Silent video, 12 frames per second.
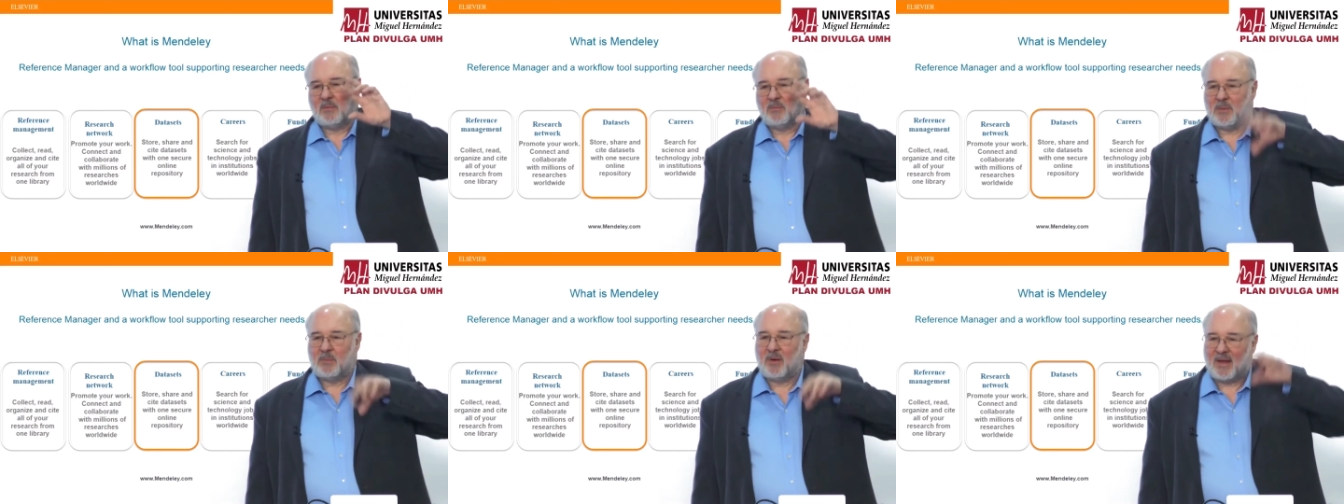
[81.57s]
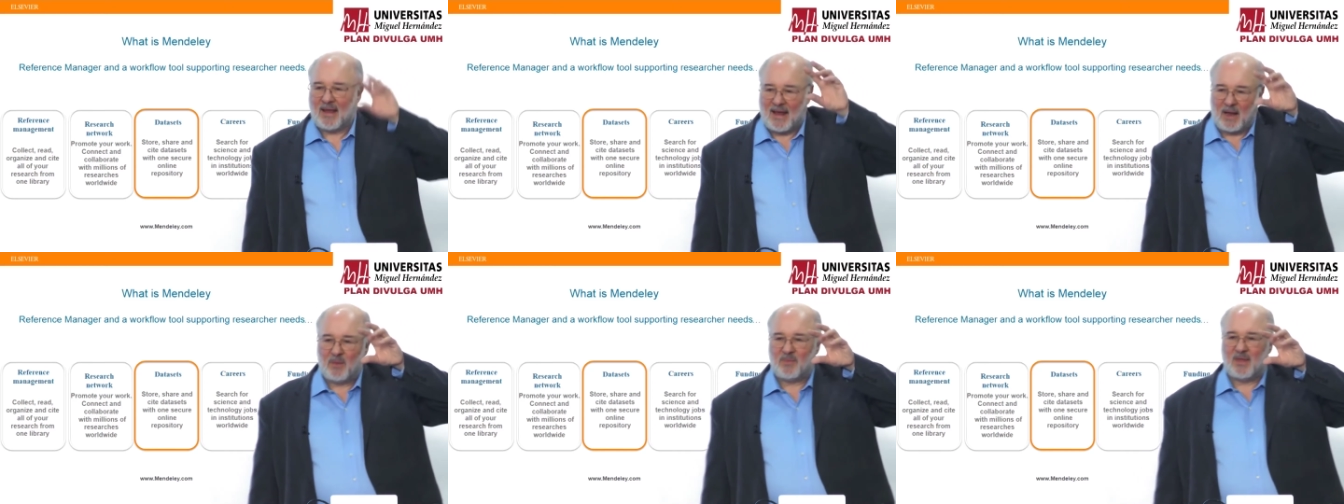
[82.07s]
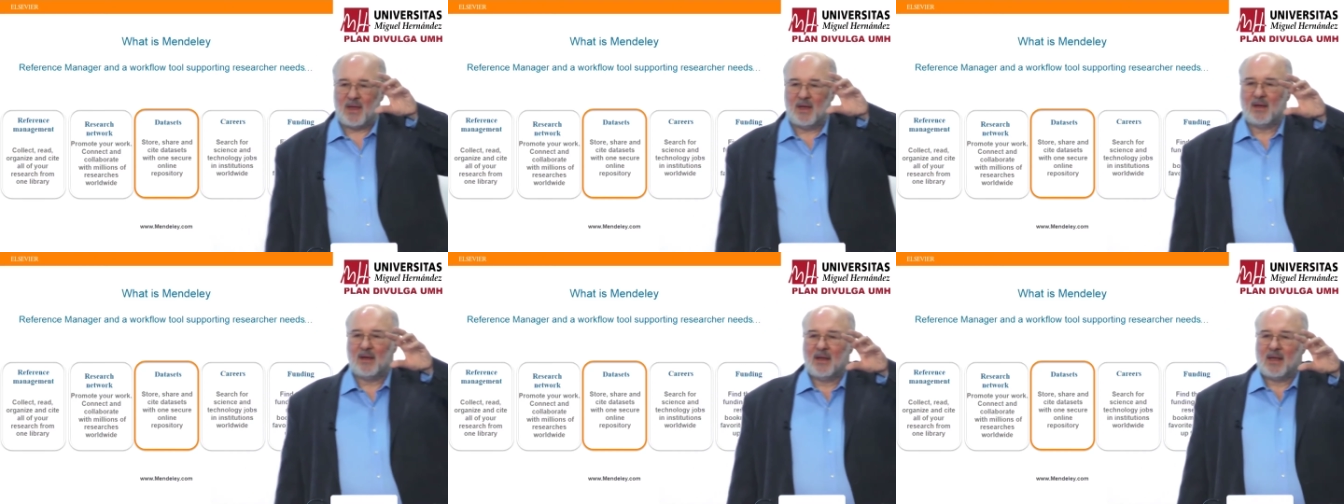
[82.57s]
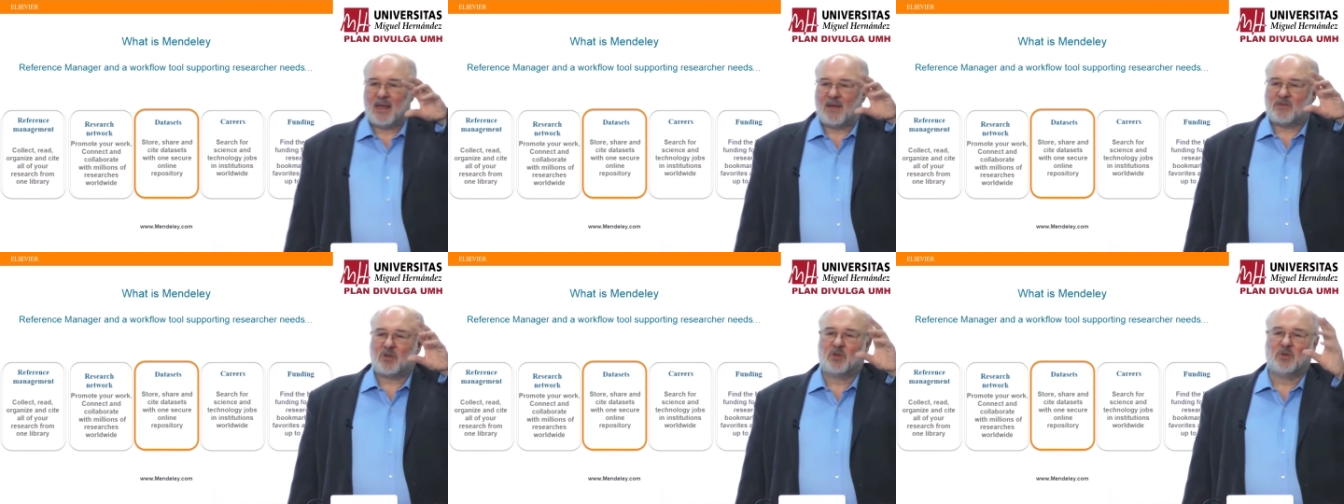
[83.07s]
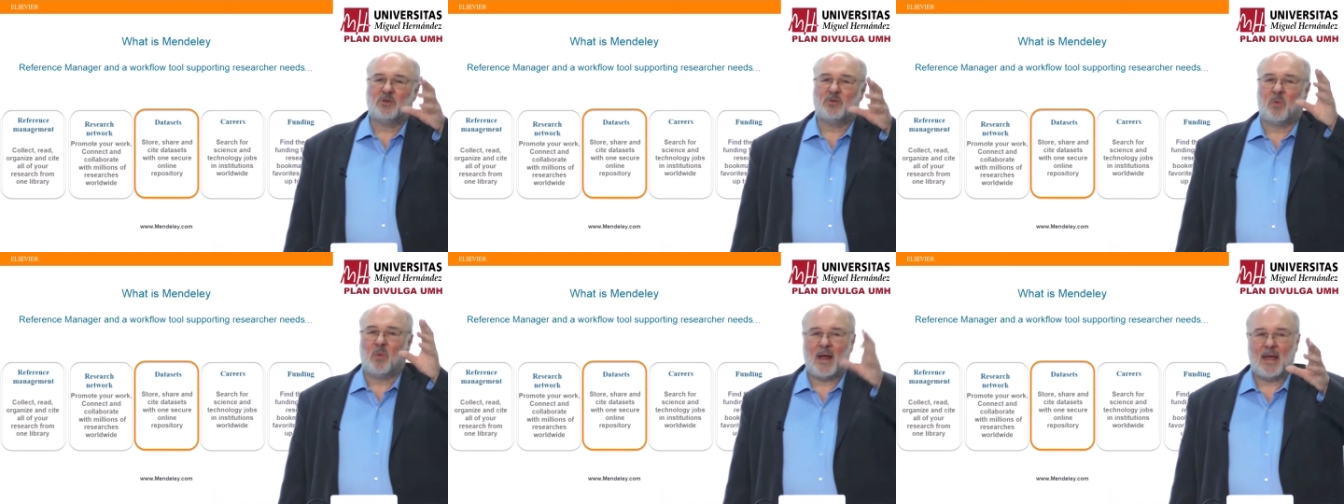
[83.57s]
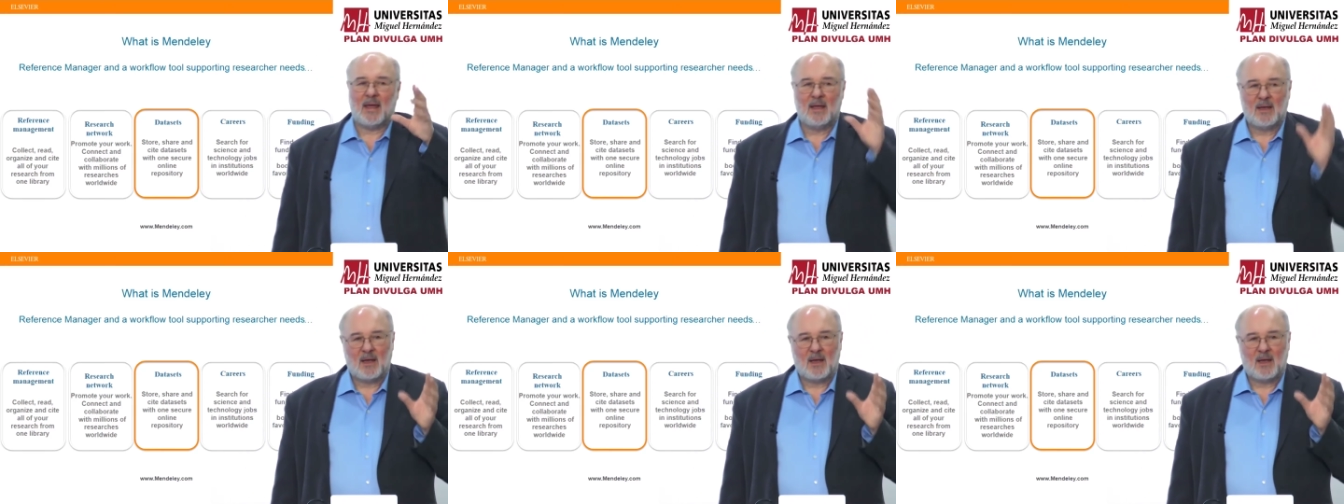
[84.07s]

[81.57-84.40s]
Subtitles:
By putting it out there, it gives a good way,